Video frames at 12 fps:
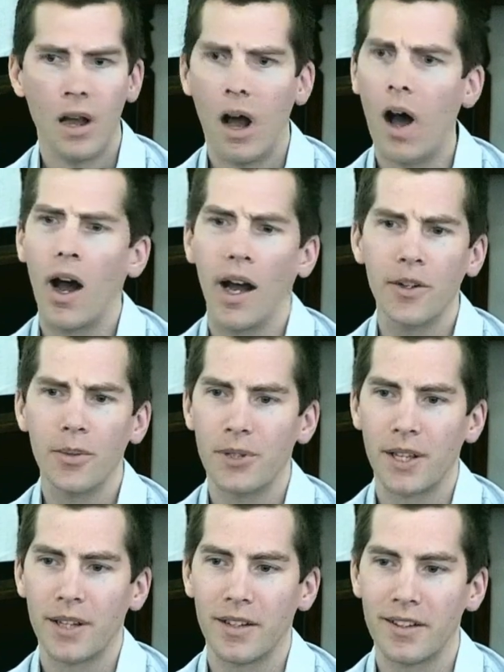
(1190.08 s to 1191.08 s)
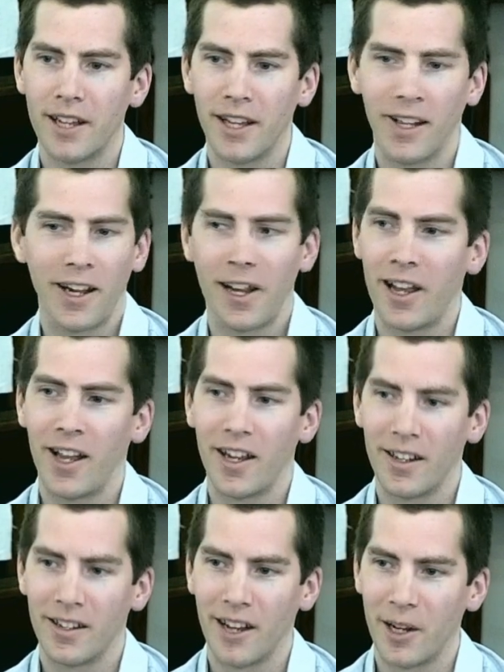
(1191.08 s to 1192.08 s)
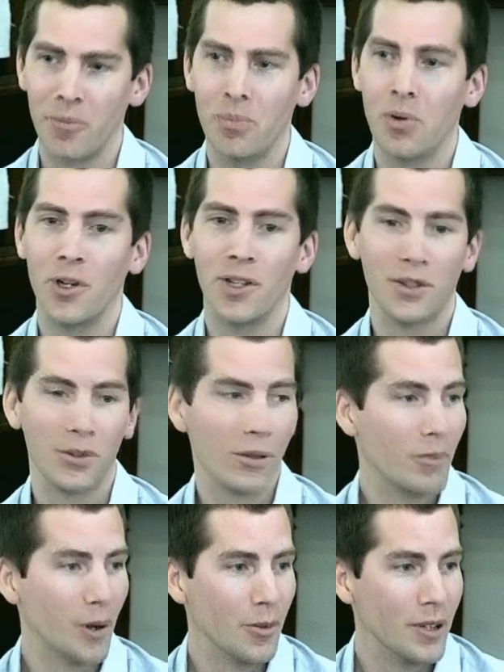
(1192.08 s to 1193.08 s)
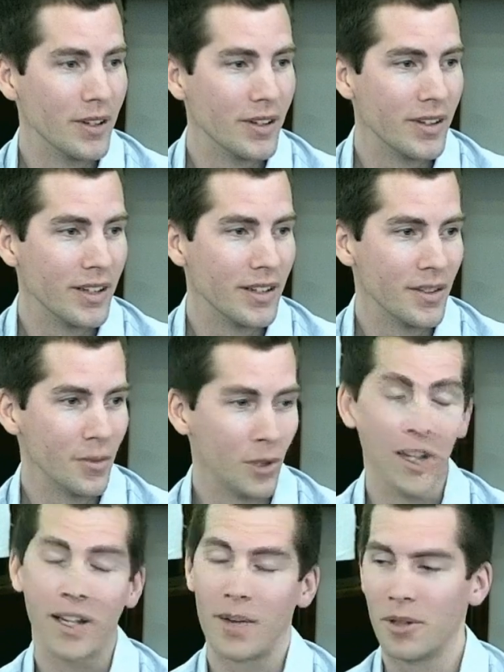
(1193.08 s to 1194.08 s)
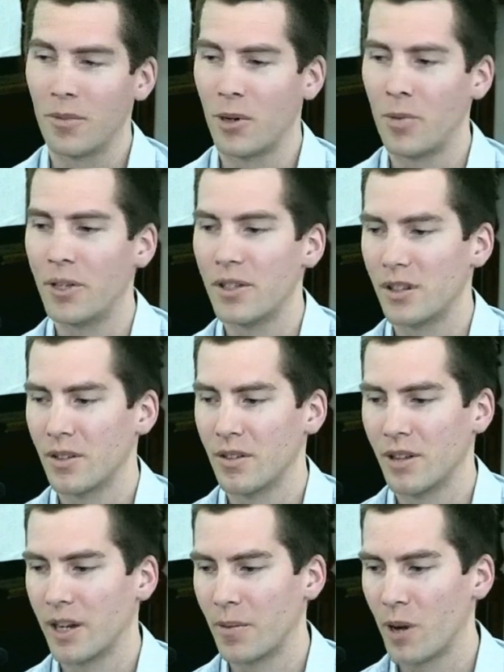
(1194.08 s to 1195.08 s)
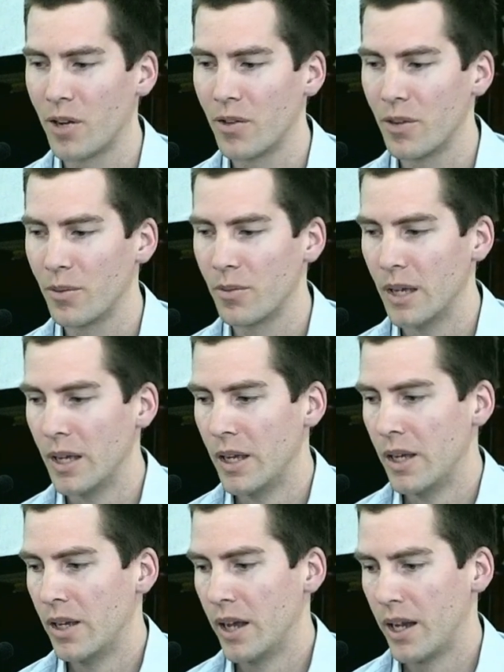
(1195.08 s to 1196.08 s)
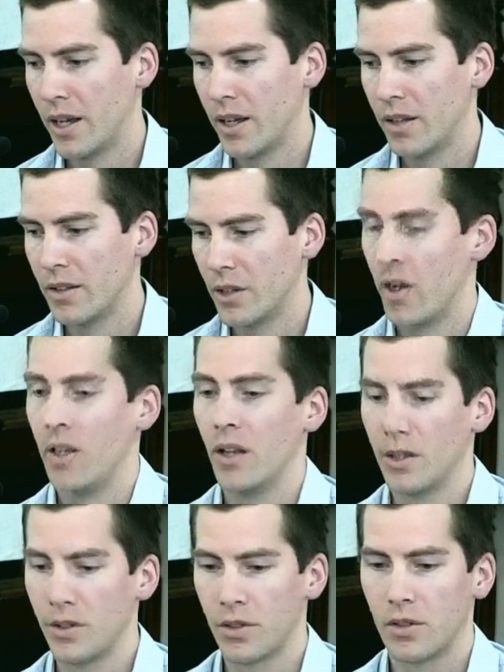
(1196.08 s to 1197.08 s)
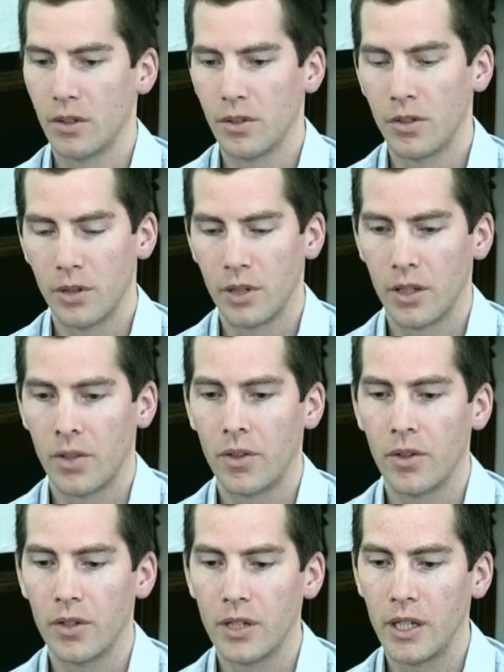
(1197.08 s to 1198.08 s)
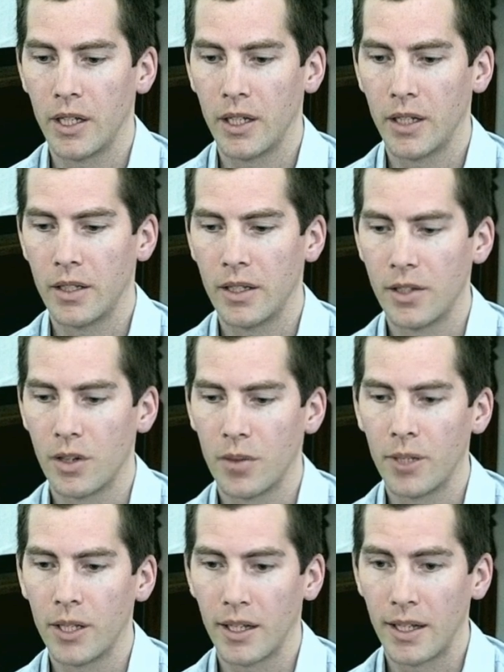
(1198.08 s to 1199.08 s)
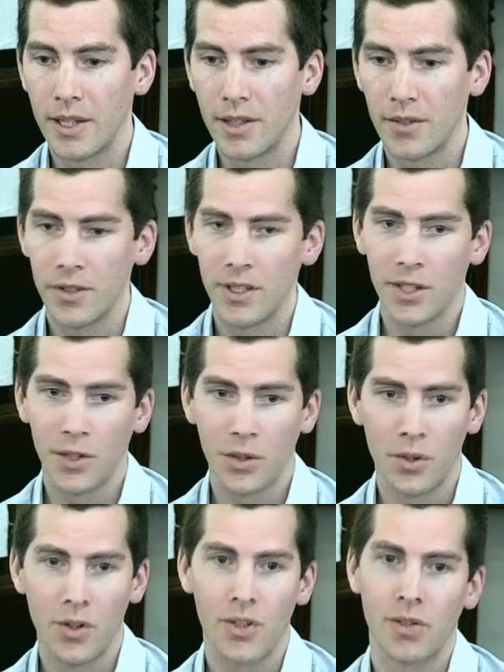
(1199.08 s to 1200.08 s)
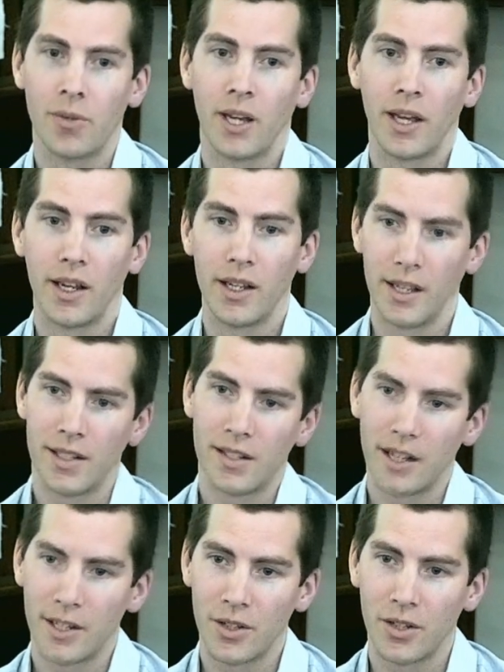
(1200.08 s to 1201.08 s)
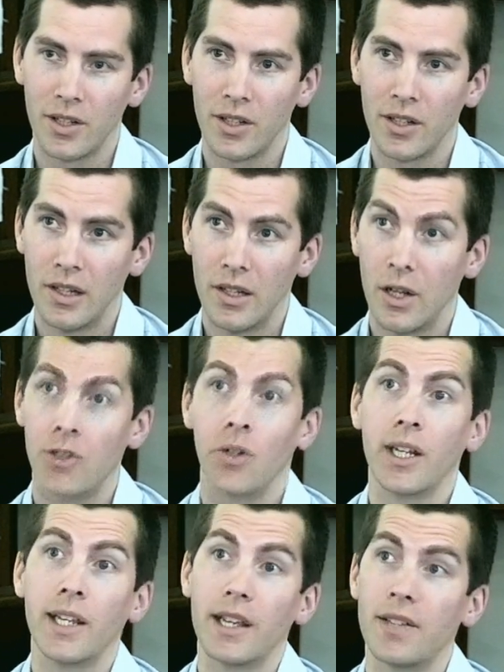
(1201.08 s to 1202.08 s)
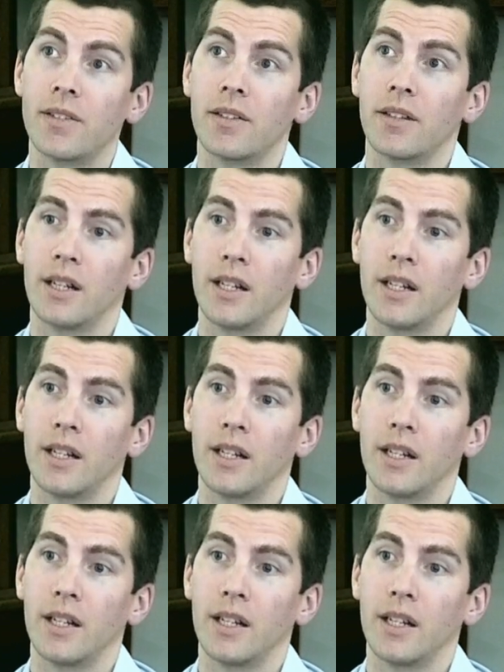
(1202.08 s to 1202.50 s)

Oh, 100%. Yeah. Like I can point to a moment, a couple of moments, and like one of them, I was doing a third year atomic and laser physics course, and we had a guest lecturer, guest